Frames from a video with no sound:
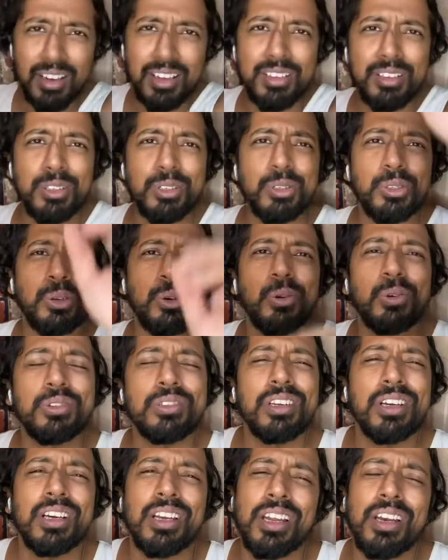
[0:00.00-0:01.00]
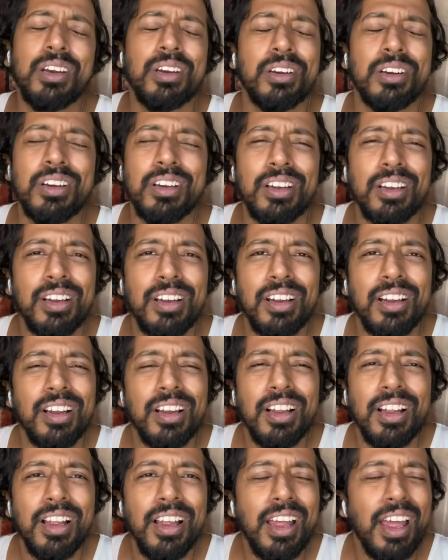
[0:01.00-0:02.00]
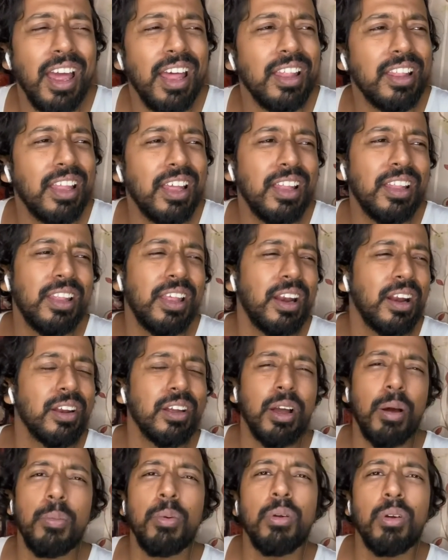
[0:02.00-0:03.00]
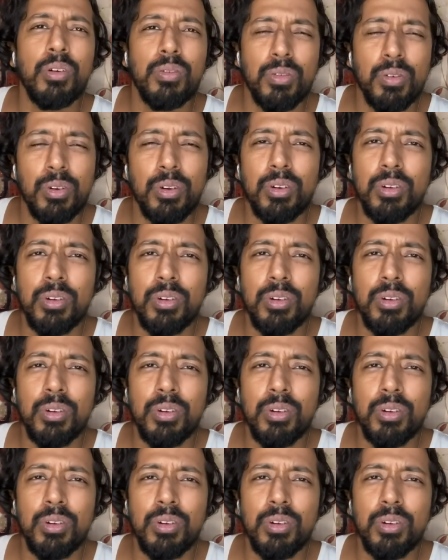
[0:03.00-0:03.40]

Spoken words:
He just throws it and it. And then there are a couple of,